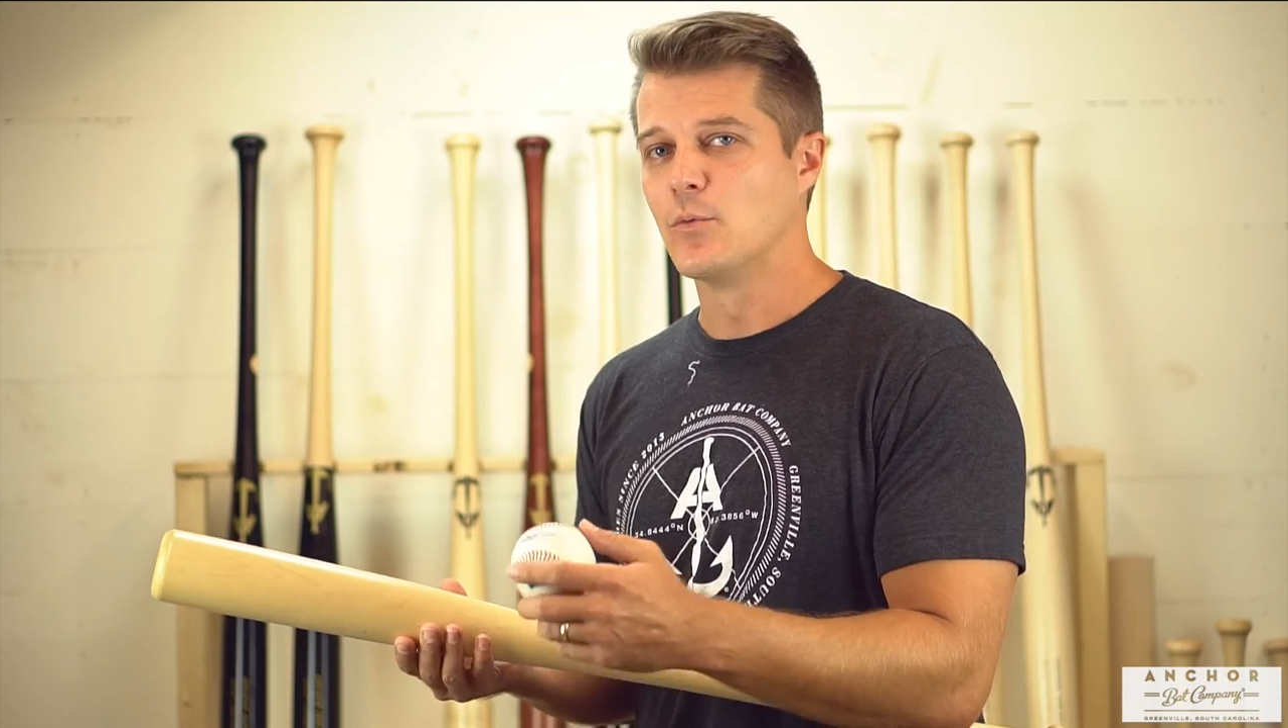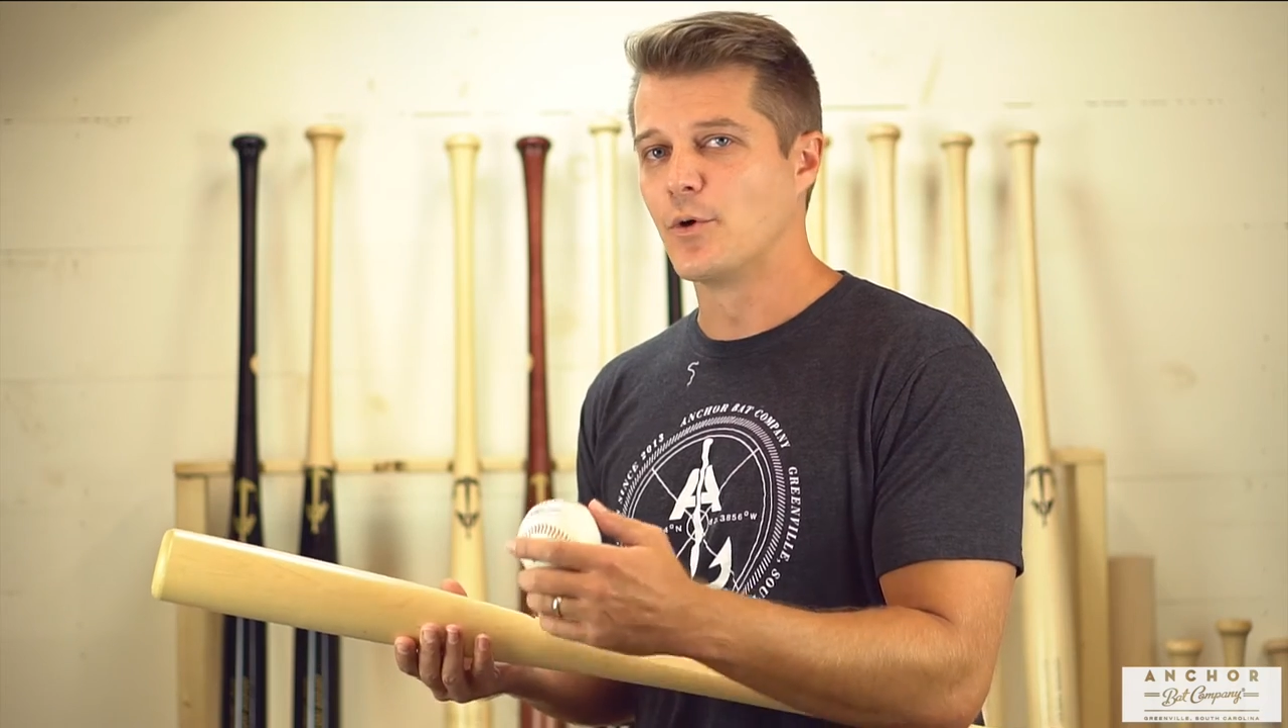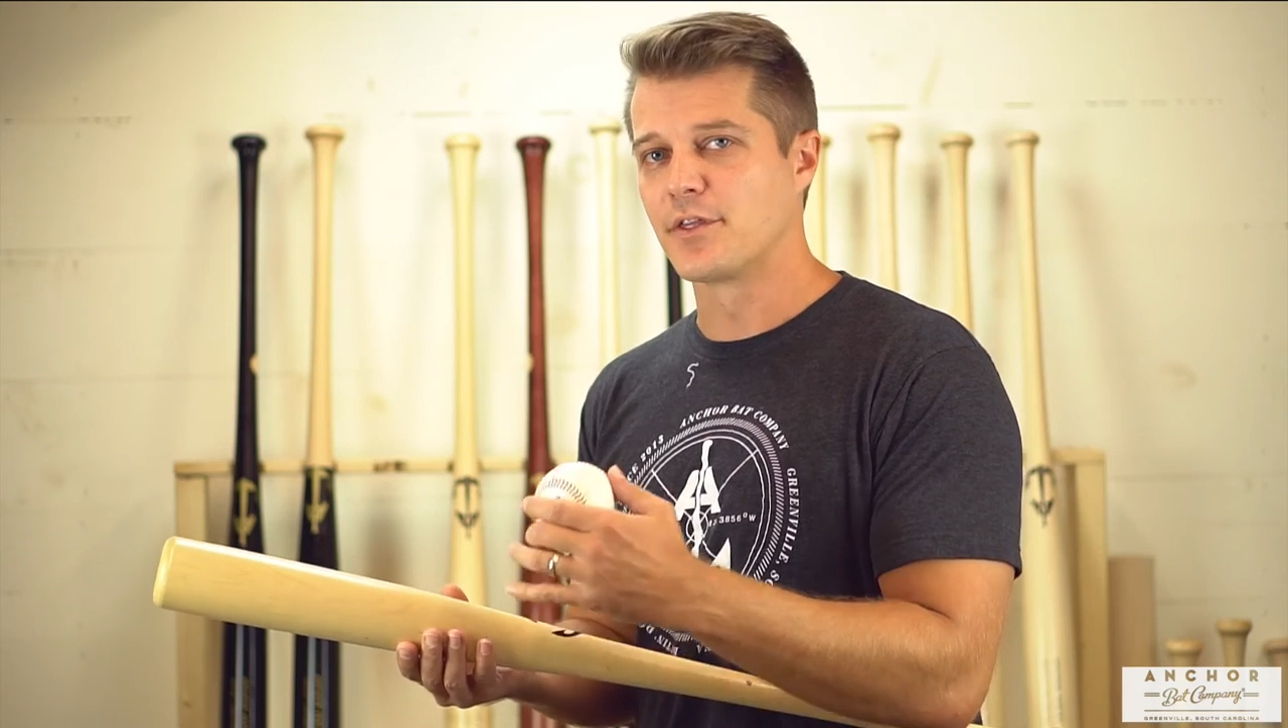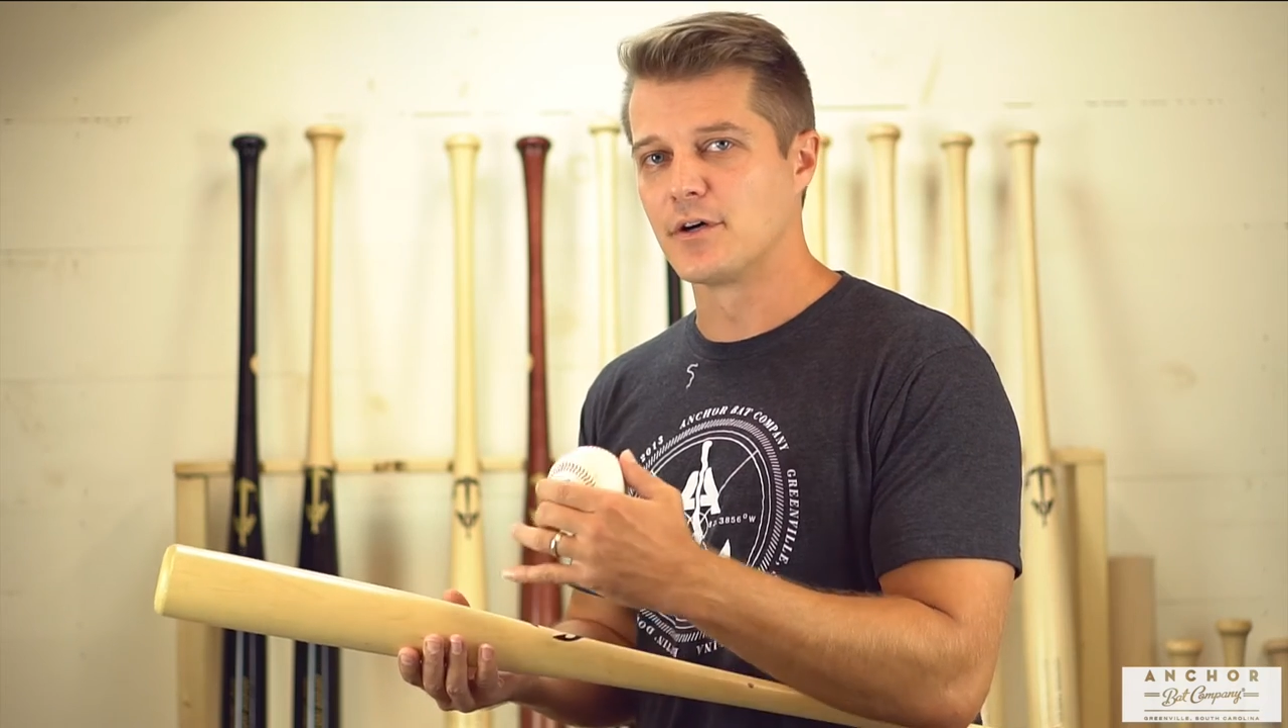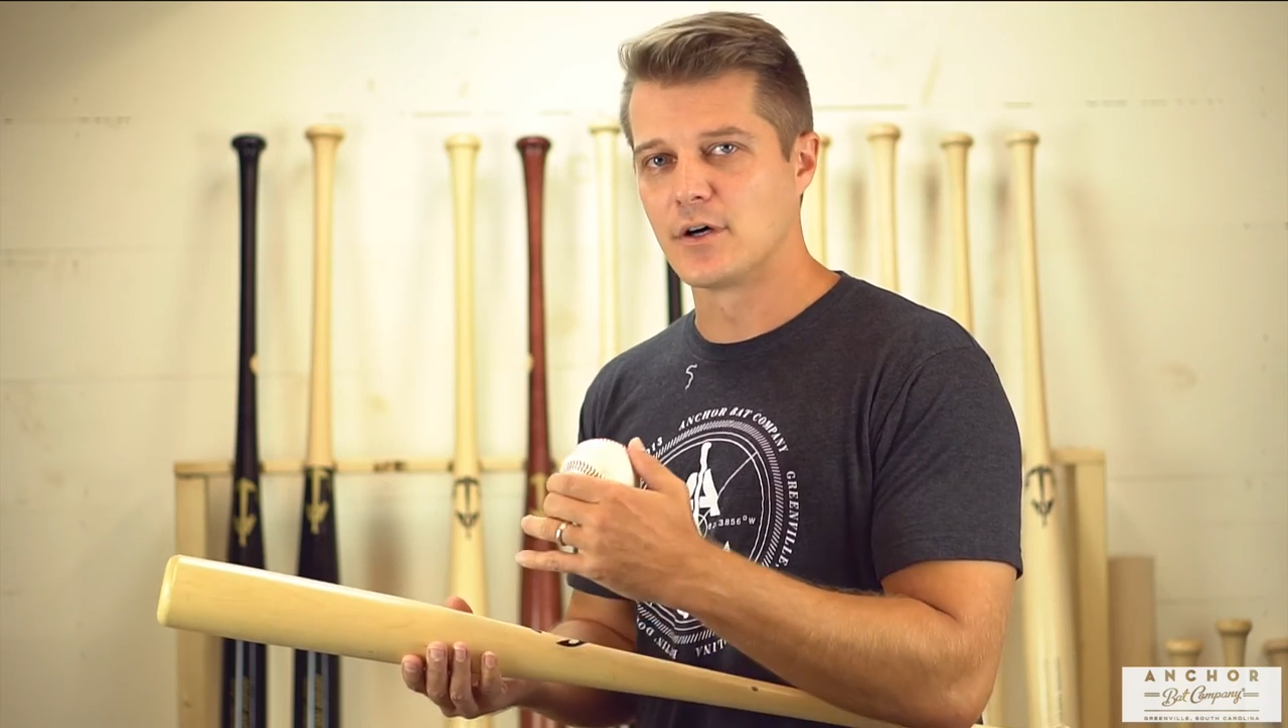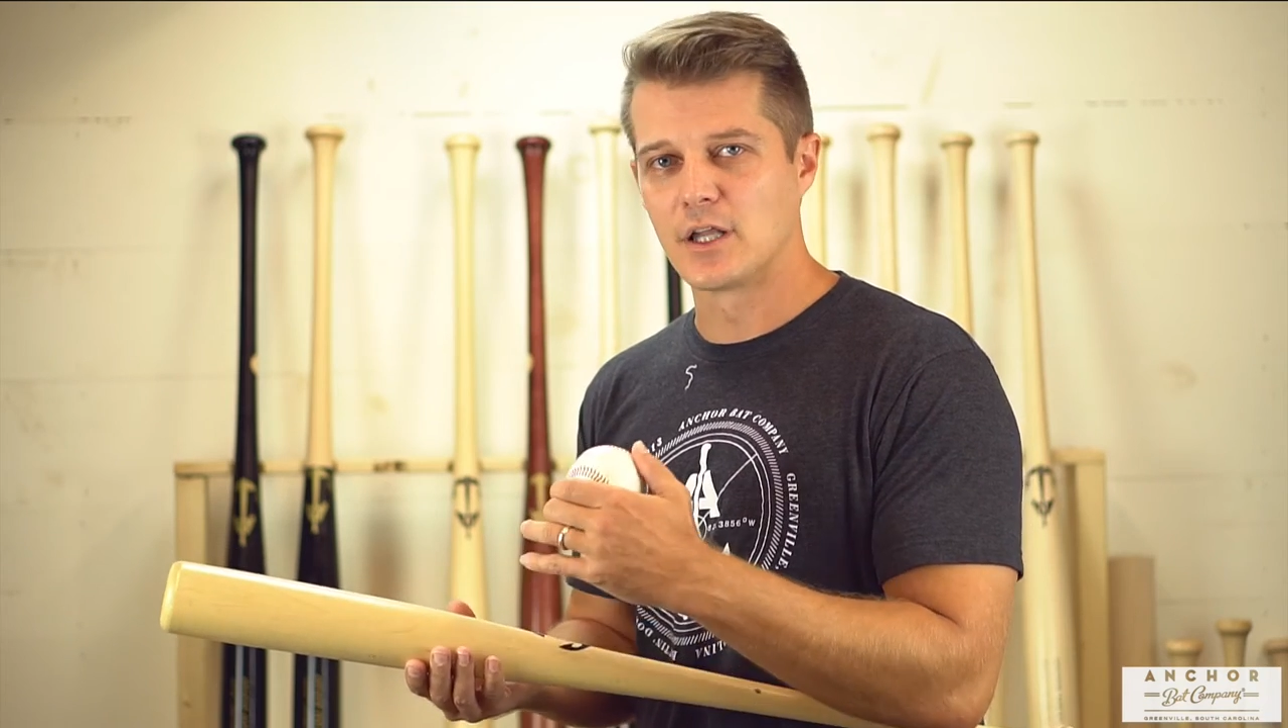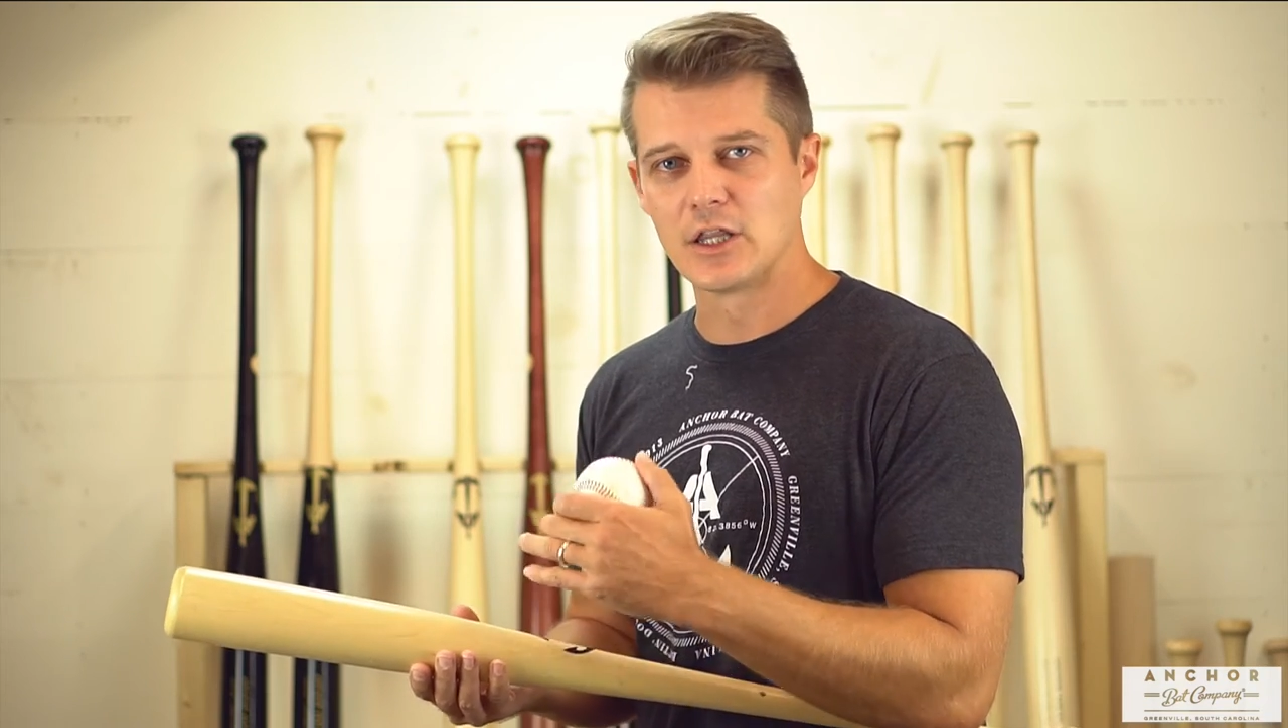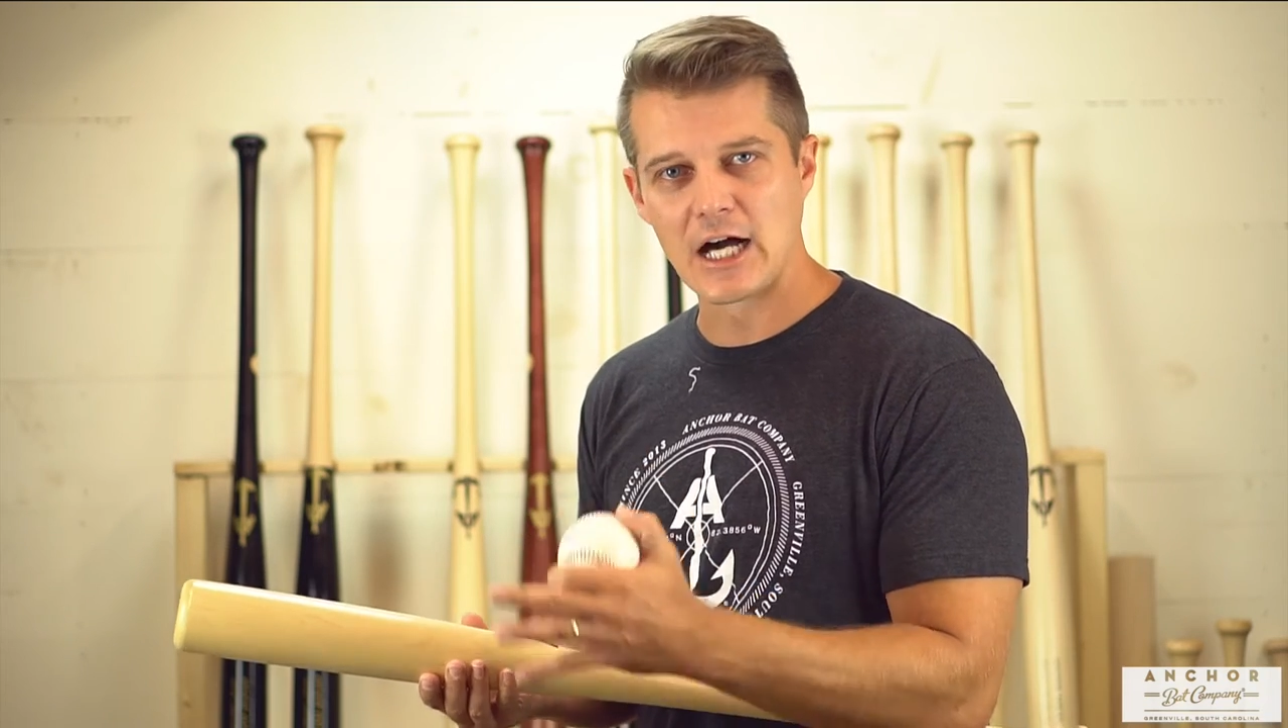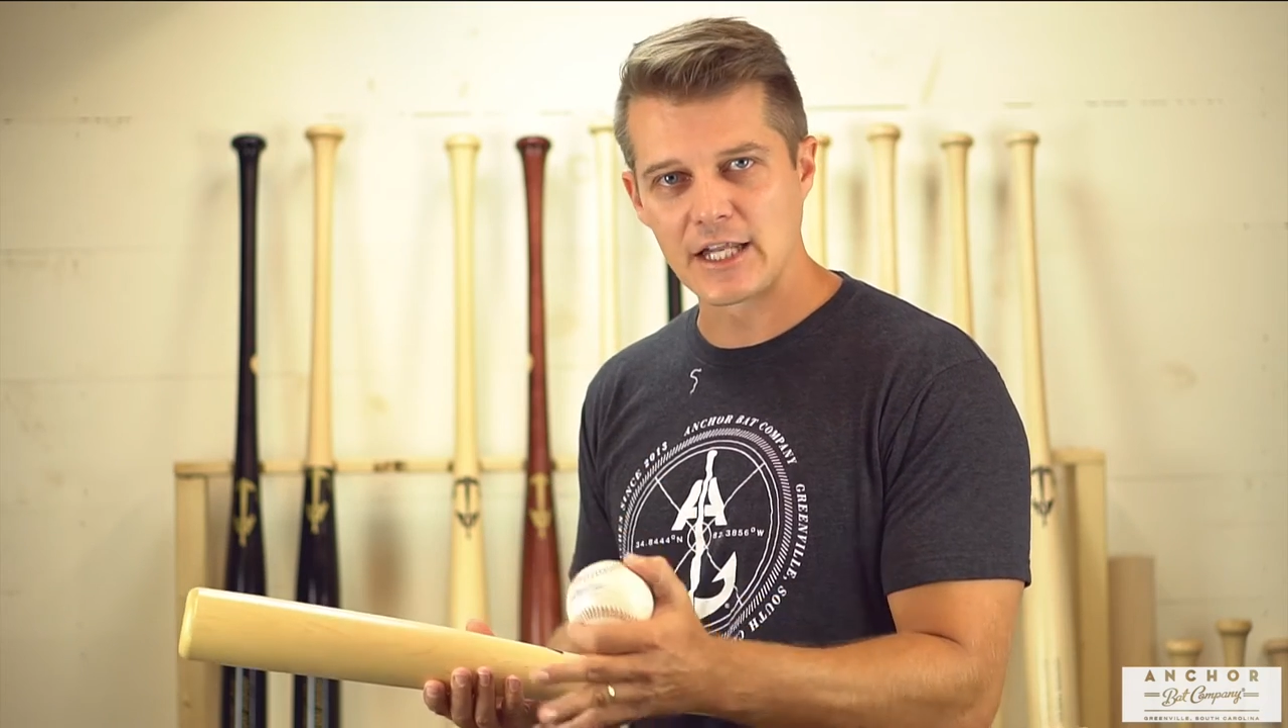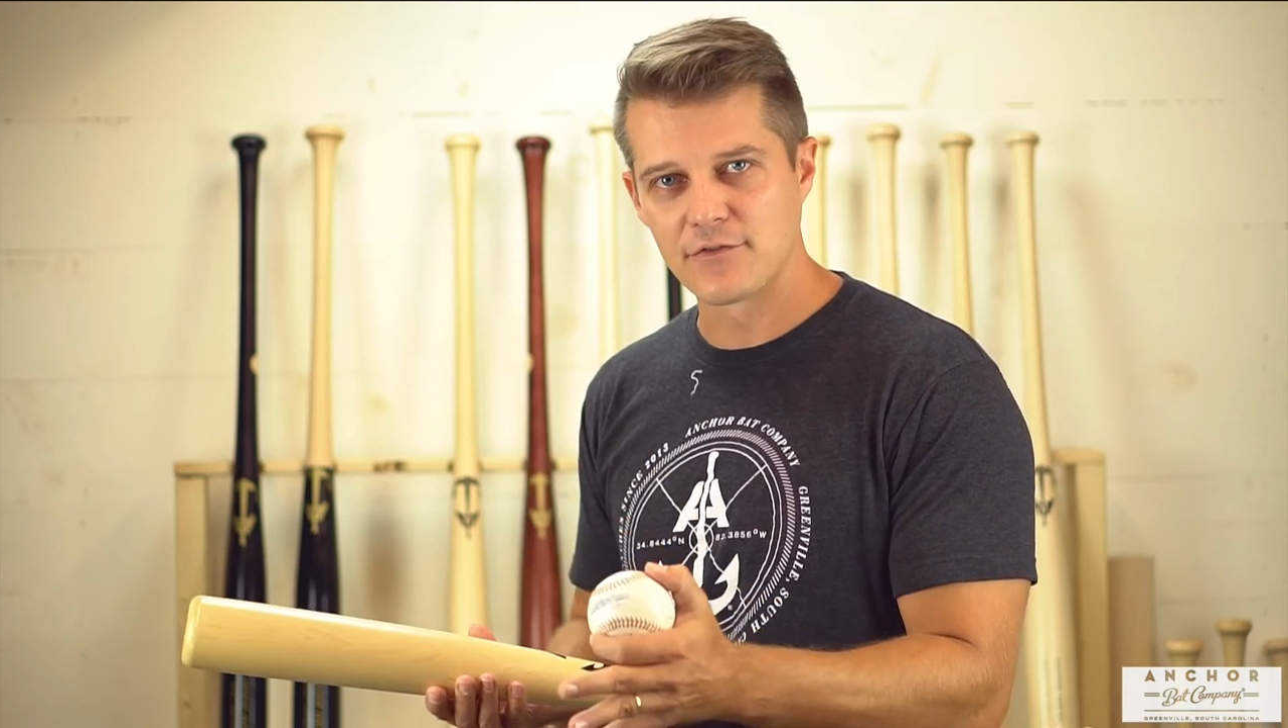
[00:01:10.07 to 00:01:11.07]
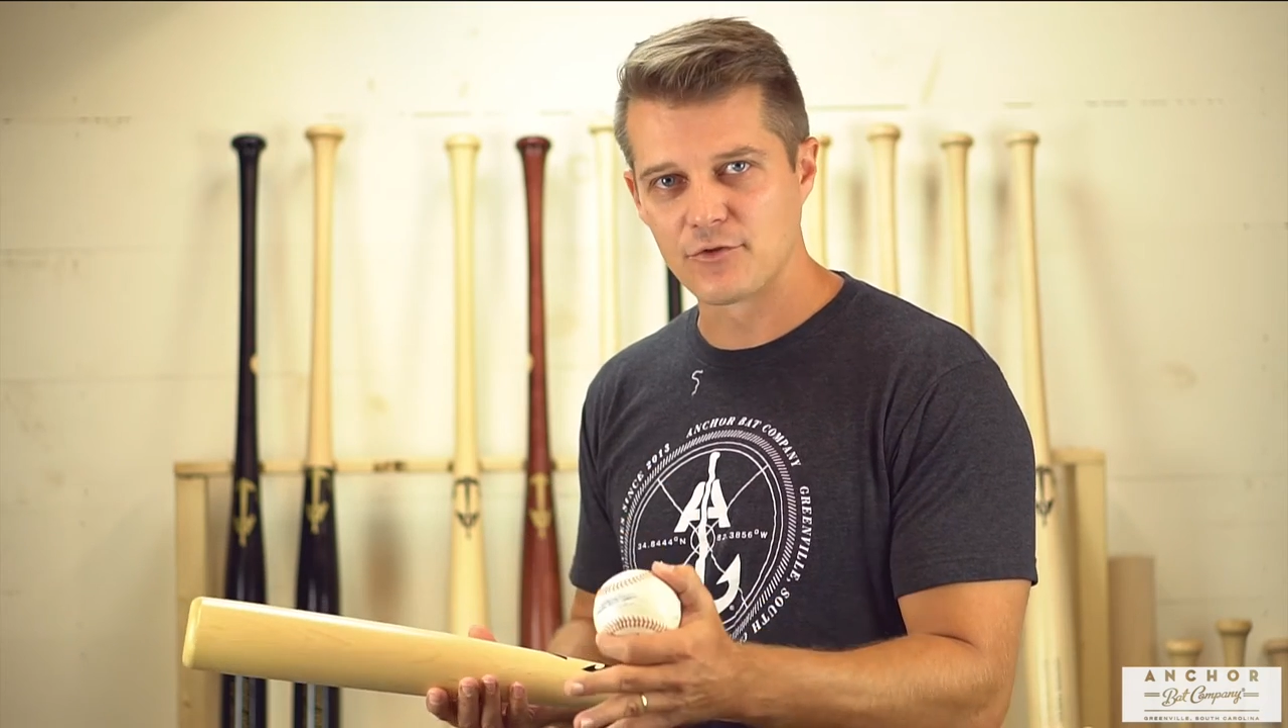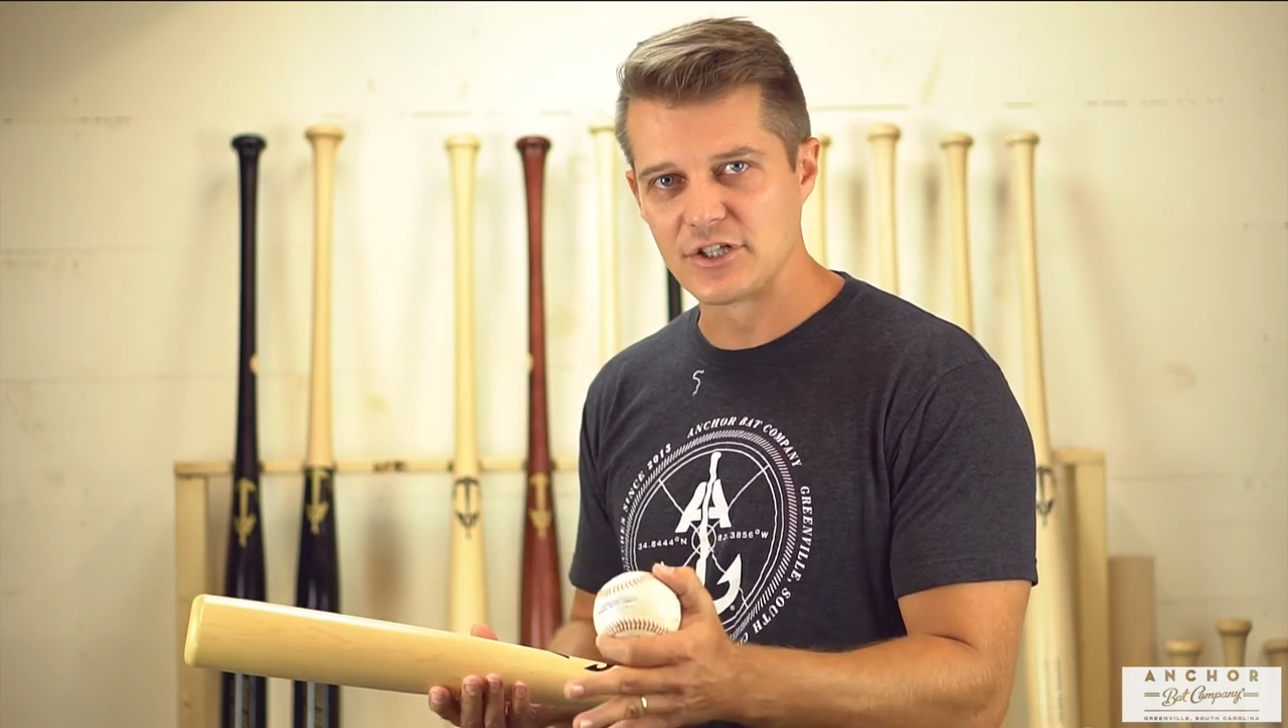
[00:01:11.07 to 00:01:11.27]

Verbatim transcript: with a, a, lot of